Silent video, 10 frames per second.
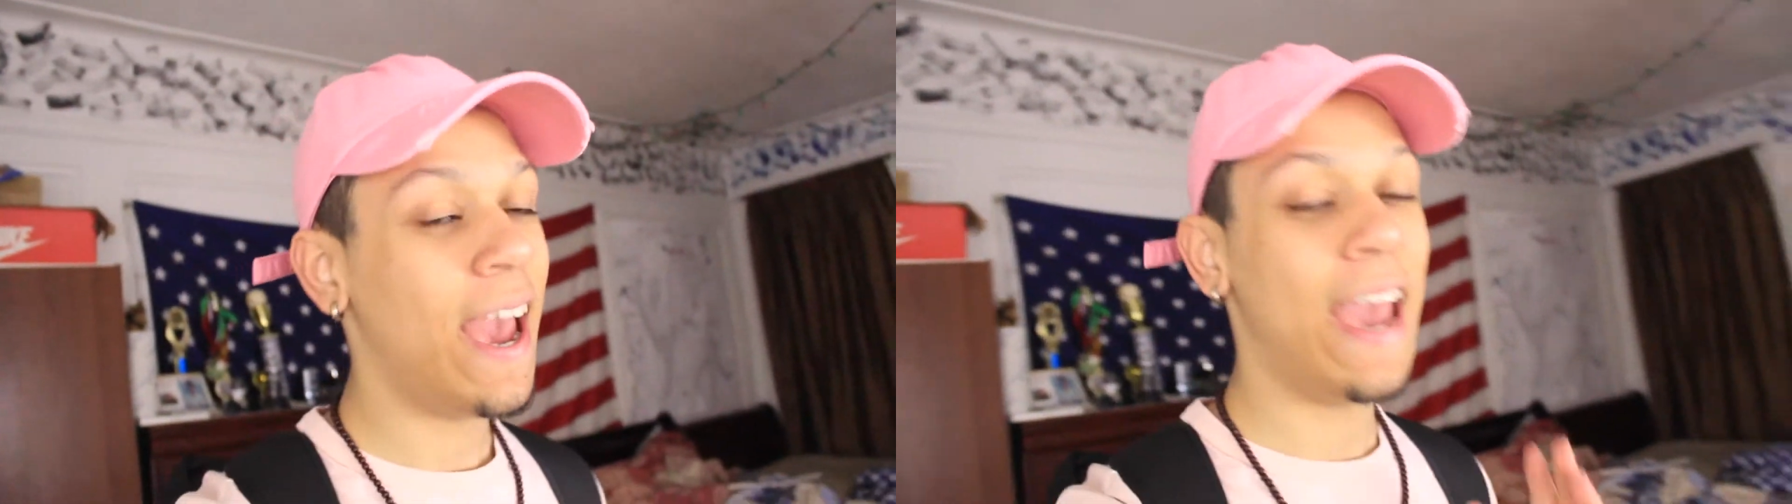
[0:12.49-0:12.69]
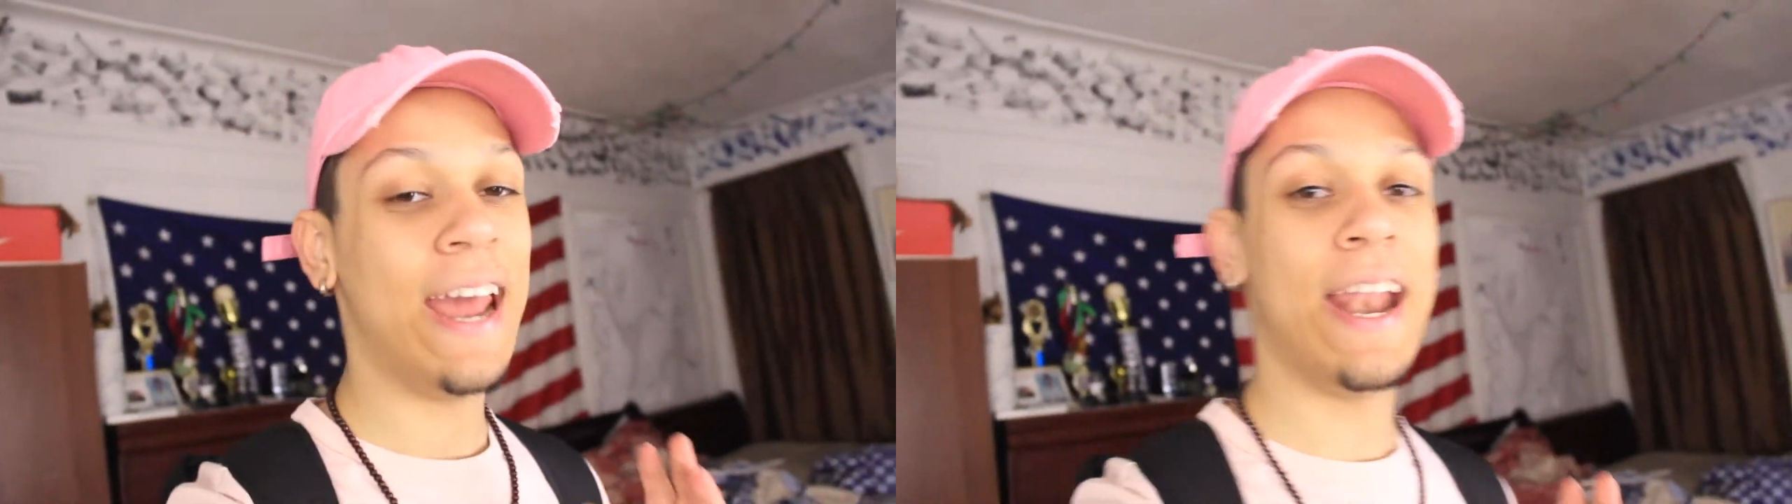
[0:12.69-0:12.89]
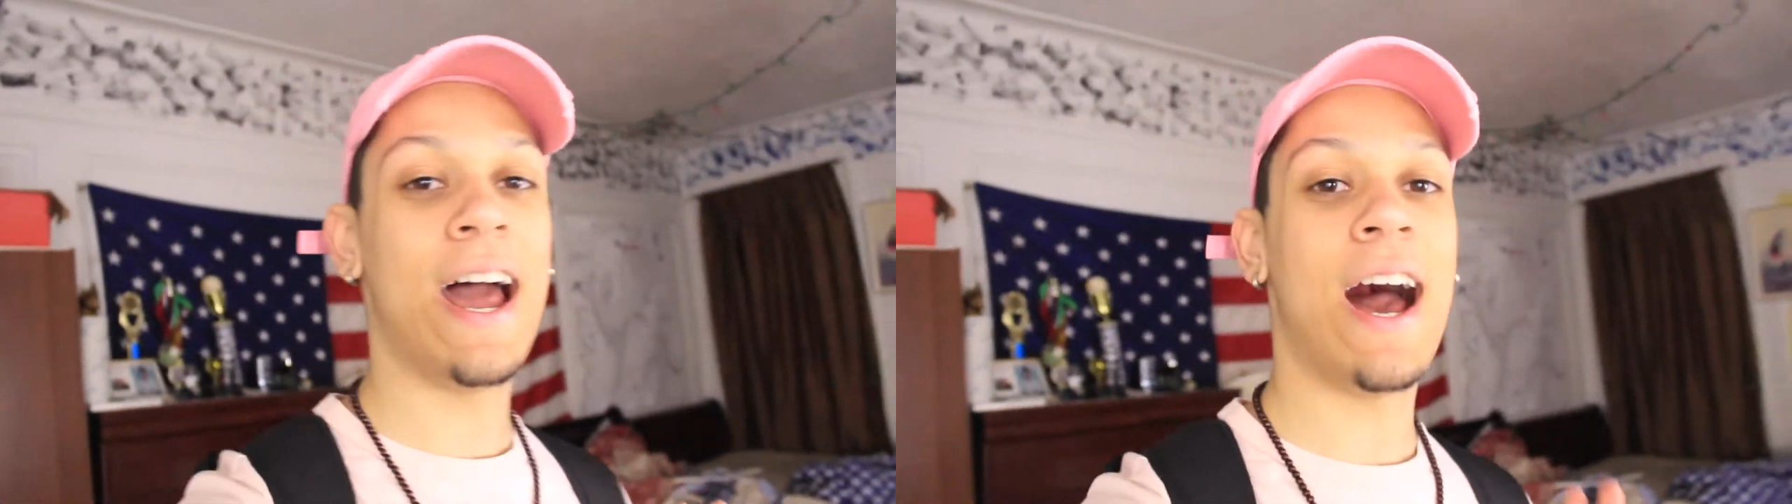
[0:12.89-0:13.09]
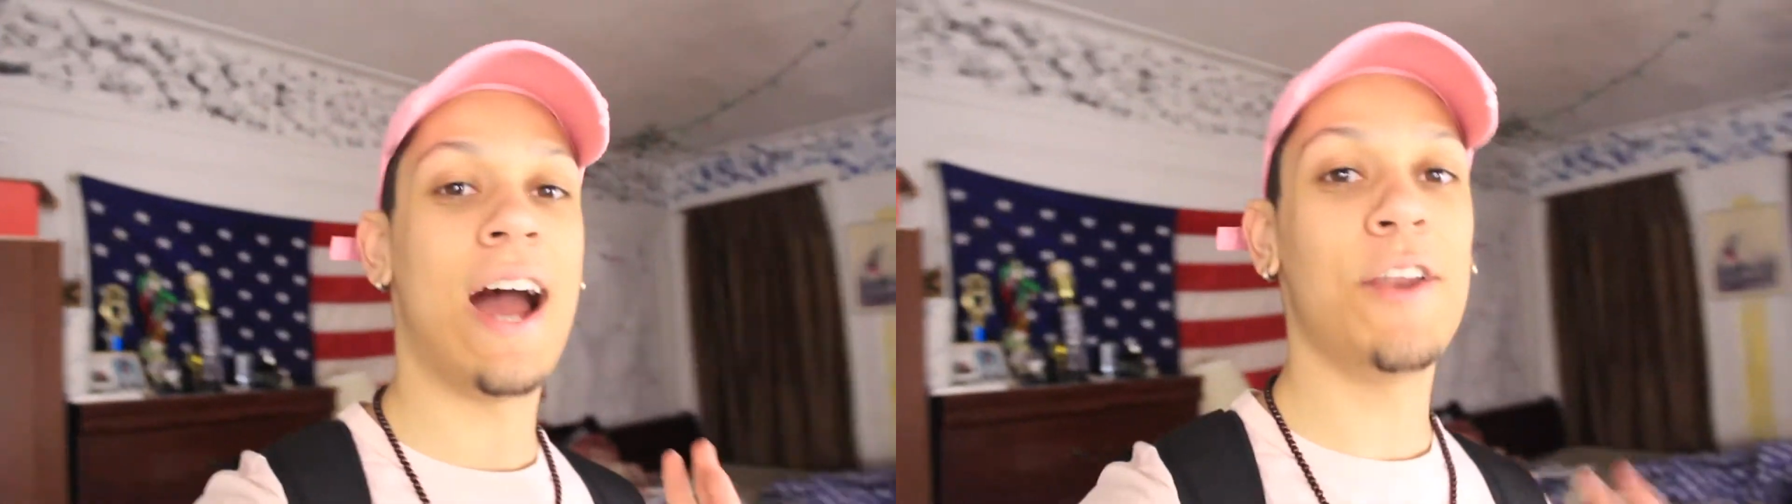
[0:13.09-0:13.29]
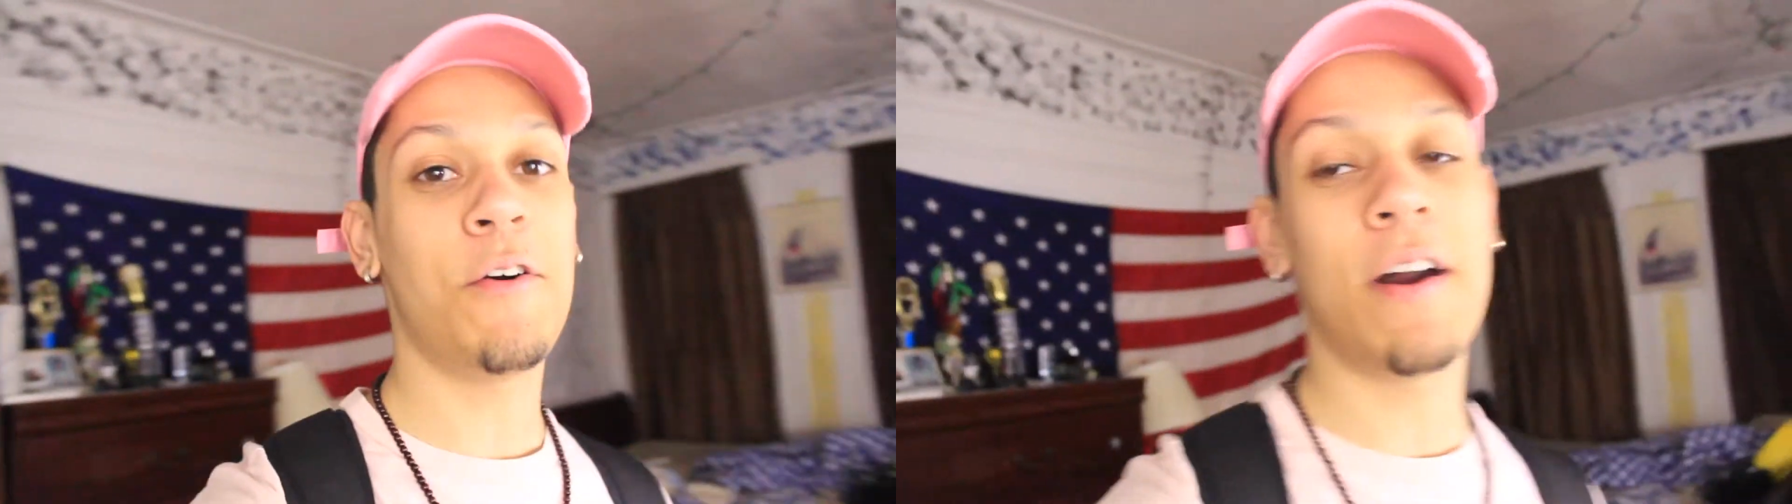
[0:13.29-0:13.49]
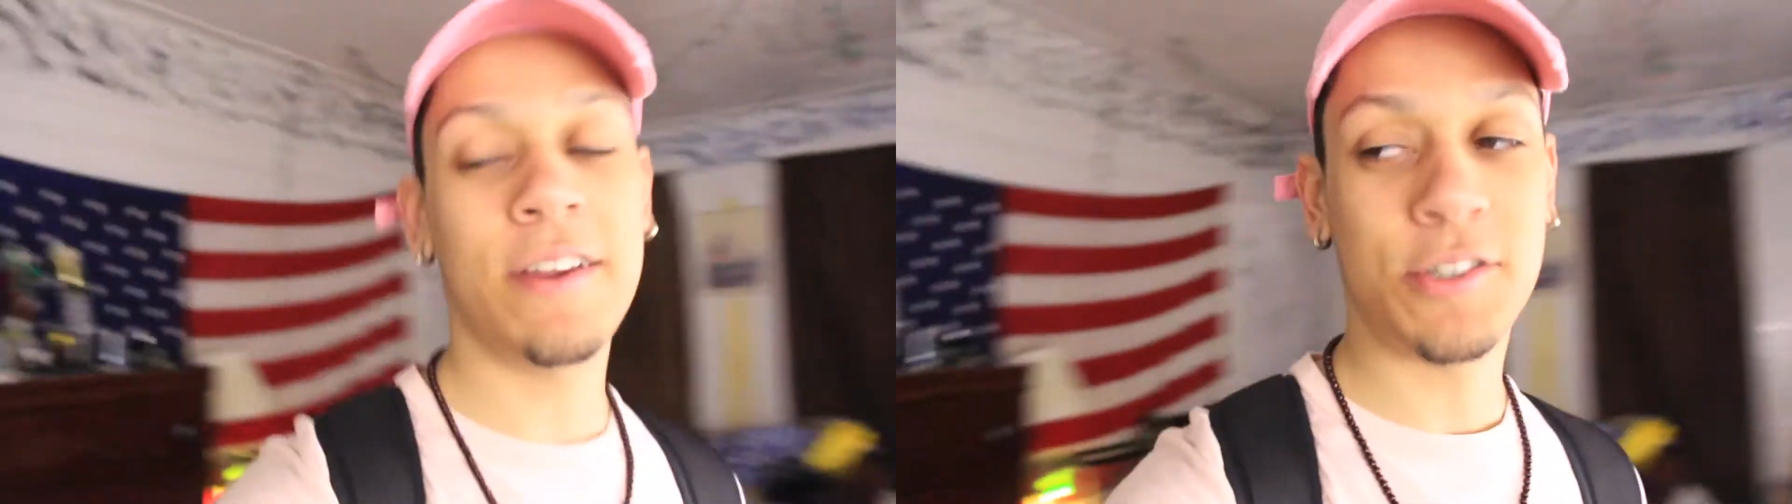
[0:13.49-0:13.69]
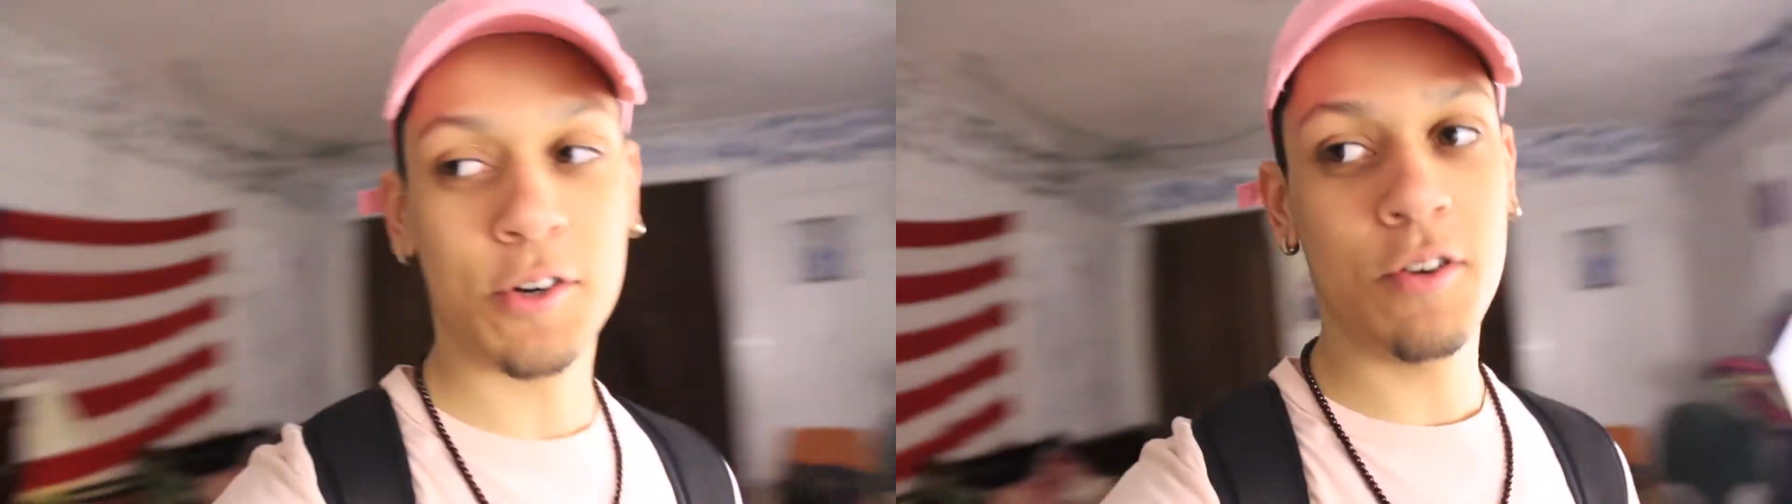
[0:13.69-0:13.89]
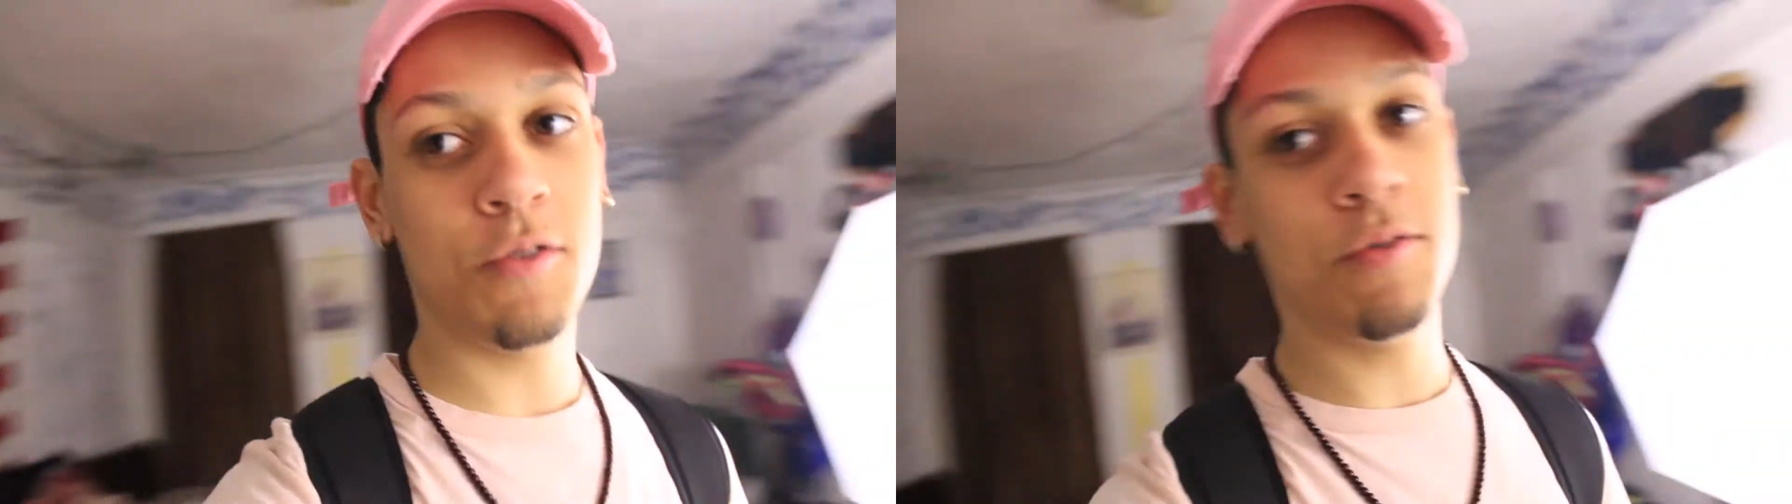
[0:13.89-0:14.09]
and I know I didn't
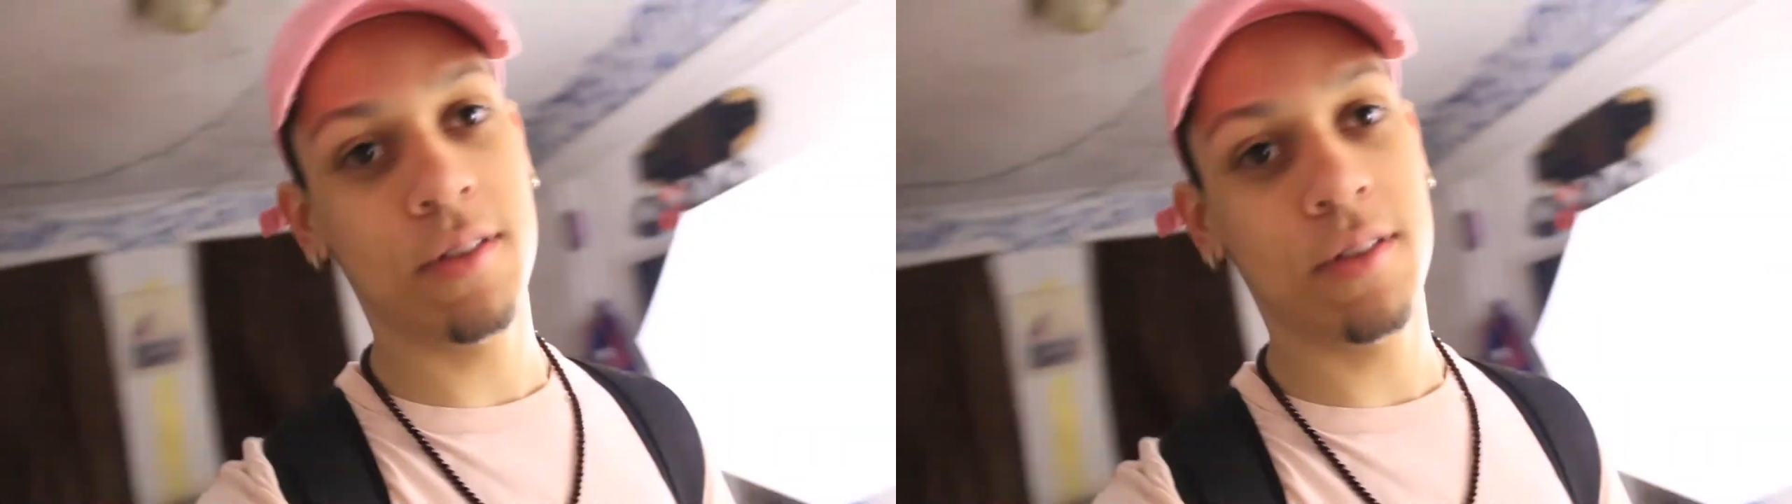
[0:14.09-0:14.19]
show you